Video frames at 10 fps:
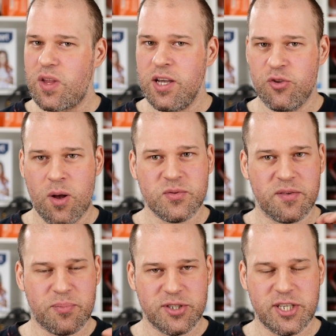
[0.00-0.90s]
In terms
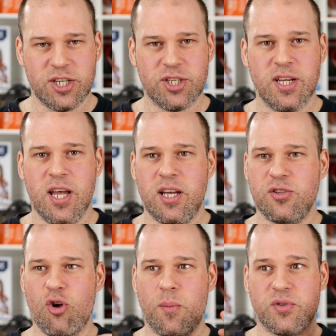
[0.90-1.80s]
of precision, in
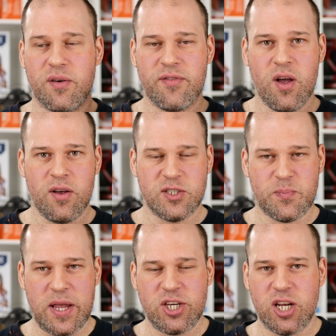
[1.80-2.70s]
terms of
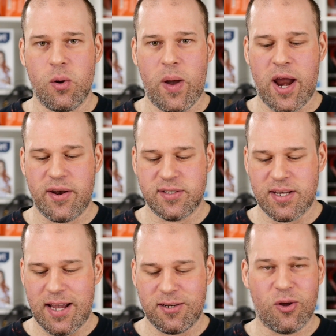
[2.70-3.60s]
spatial awareness
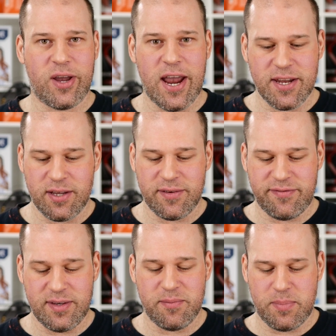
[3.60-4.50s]
and locating
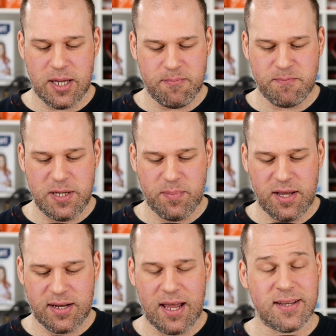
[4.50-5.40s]
people
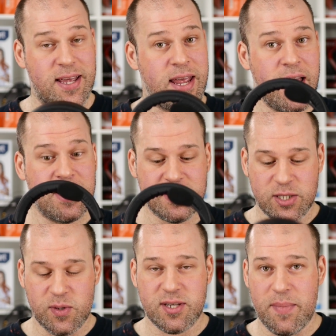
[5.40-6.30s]
and like that.
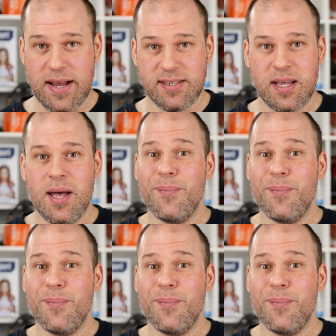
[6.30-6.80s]
This was amazing.